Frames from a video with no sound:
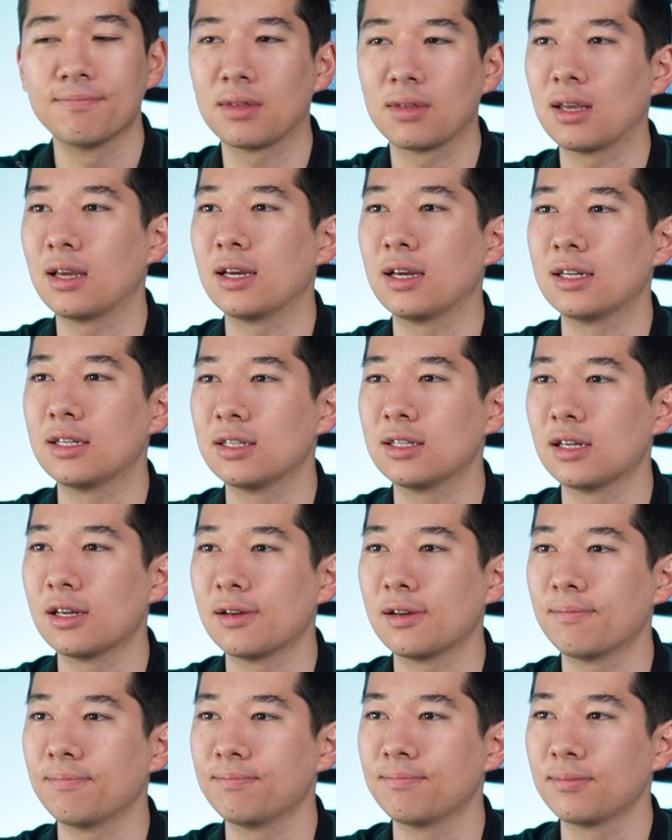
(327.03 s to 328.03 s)

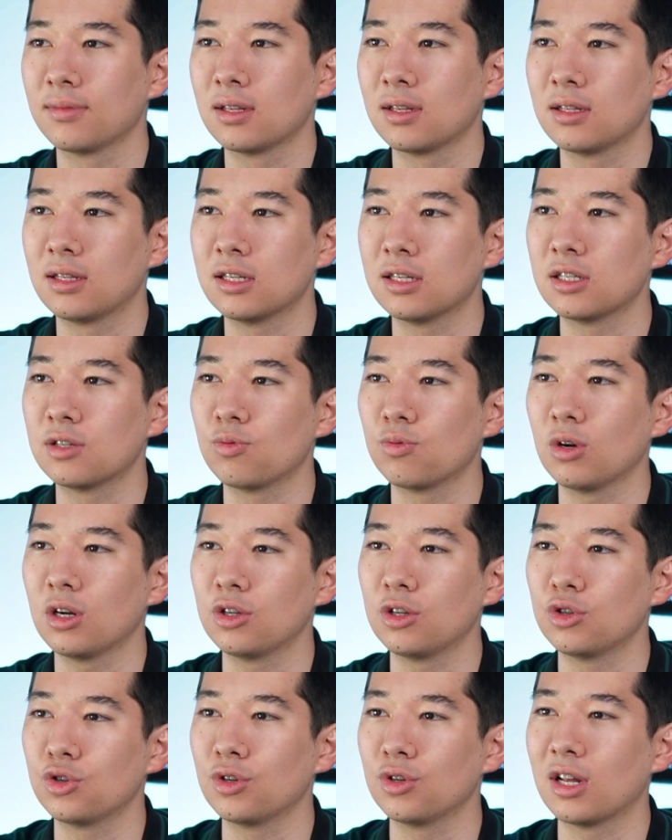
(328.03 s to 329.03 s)
and this is where you
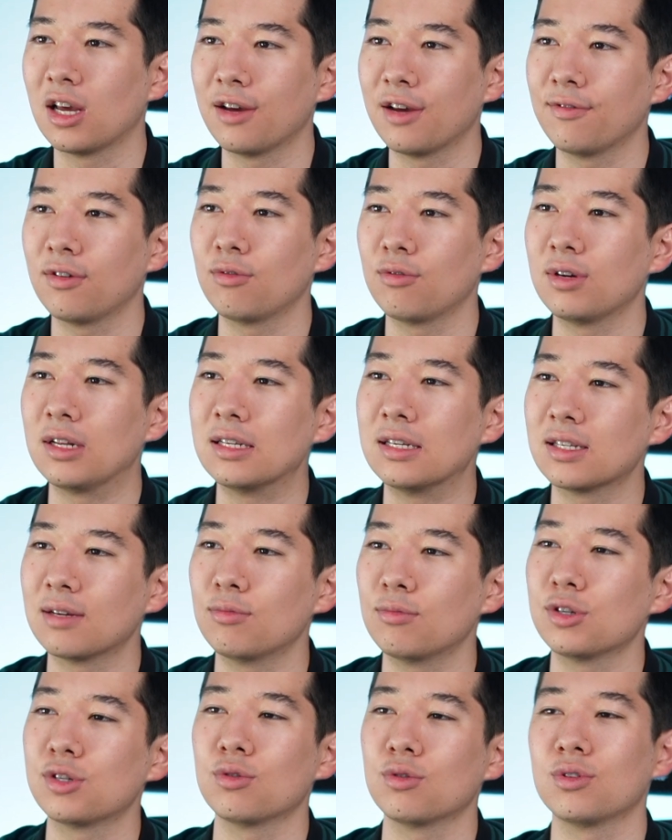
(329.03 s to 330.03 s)
should have already some
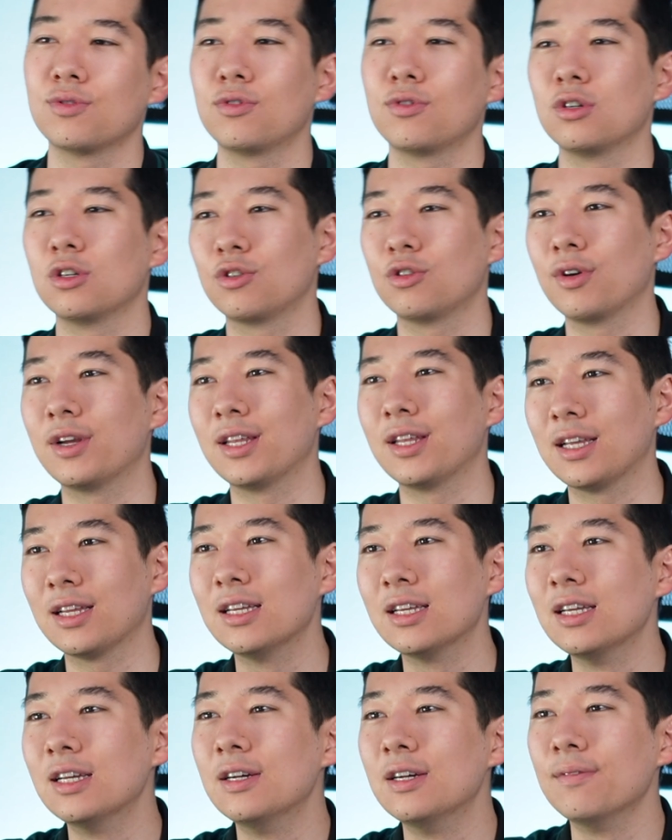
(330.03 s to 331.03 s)
results for your trading.
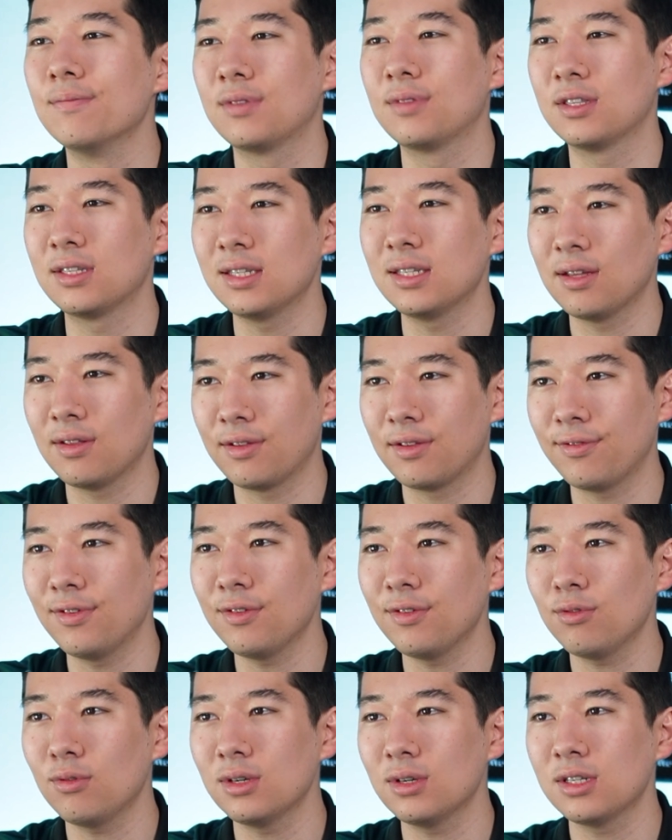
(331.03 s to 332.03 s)
The
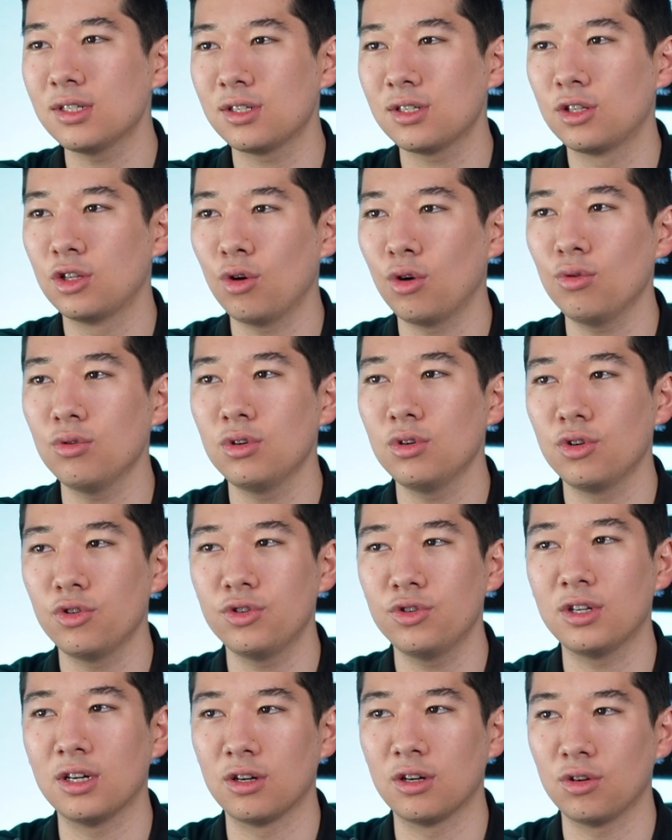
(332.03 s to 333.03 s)
fifth one is don't learn
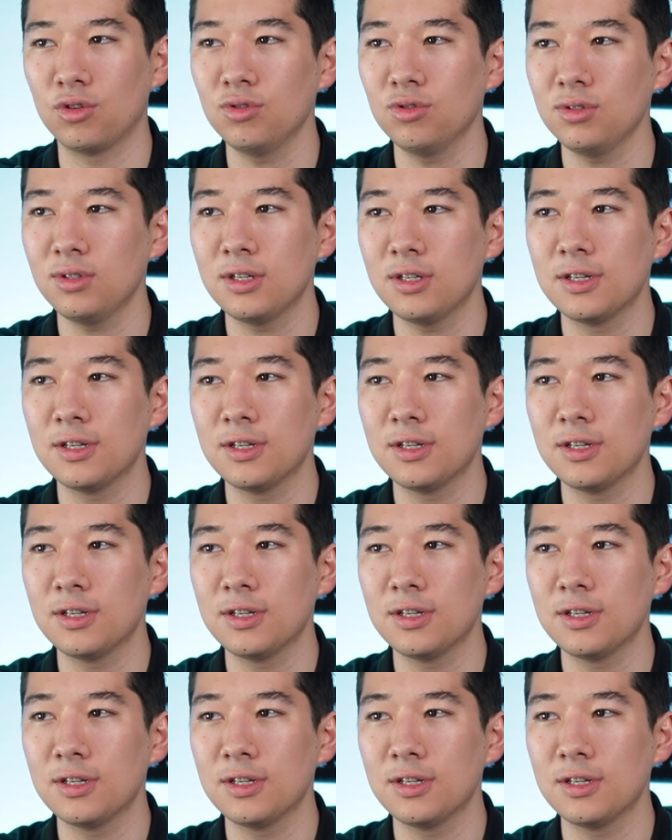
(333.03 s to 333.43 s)
alone,